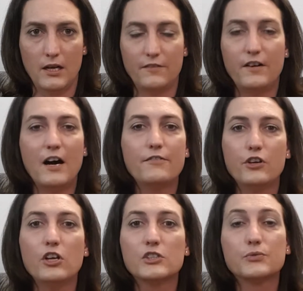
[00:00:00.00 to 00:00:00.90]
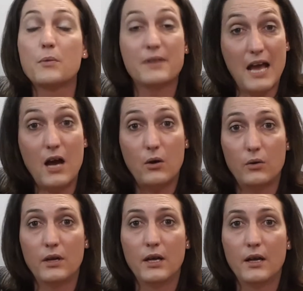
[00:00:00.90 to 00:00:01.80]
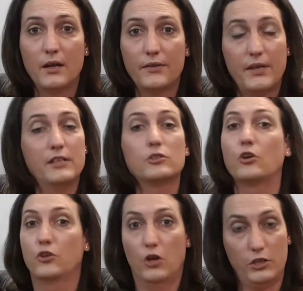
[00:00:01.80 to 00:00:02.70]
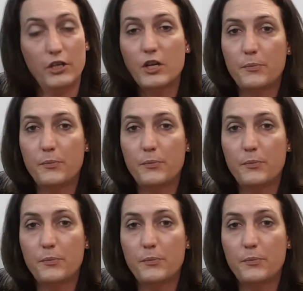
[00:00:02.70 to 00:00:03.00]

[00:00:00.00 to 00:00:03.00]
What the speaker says: 5 years from now, things are not going to